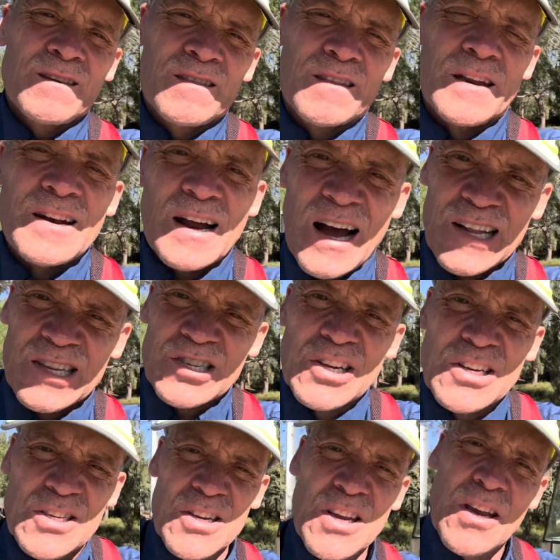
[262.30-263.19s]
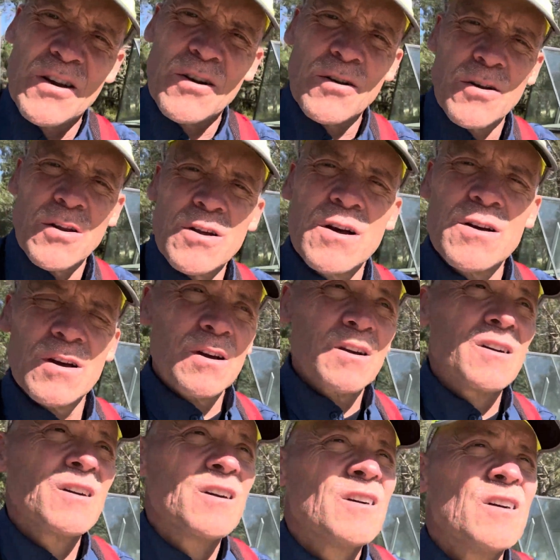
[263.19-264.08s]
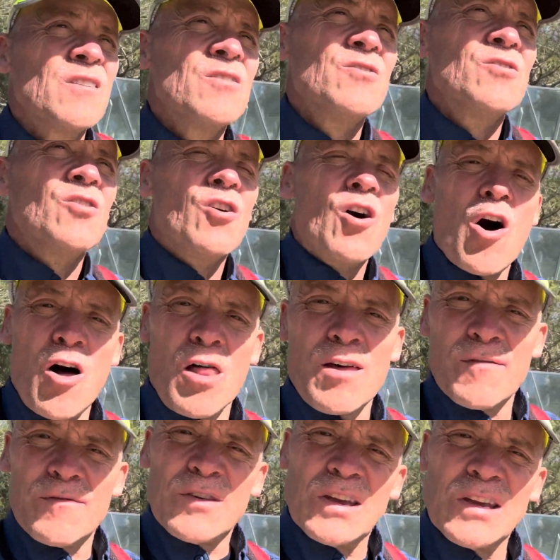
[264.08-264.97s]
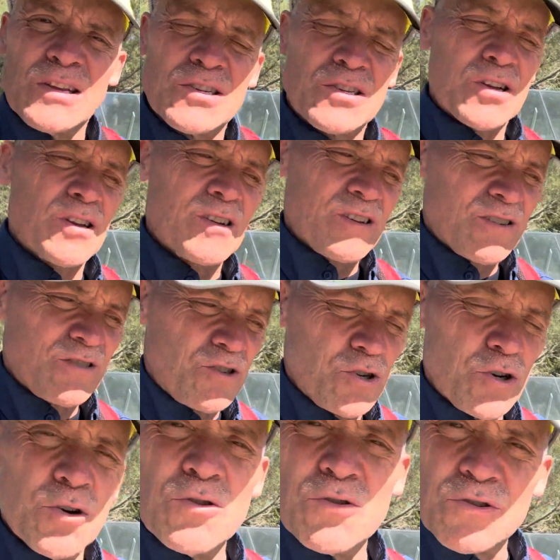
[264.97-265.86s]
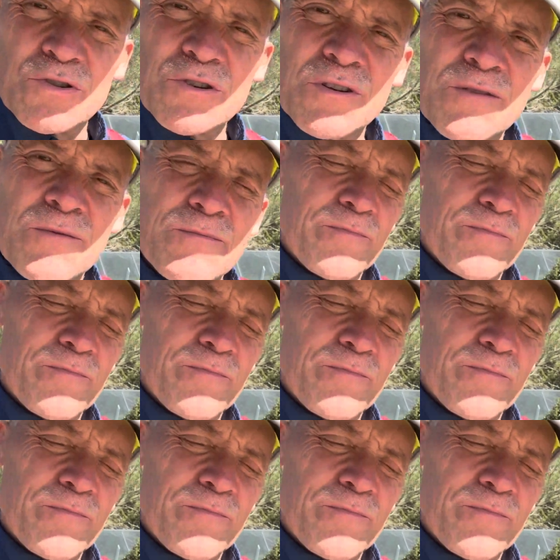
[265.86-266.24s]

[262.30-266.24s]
the Nazis killed all of these Jews,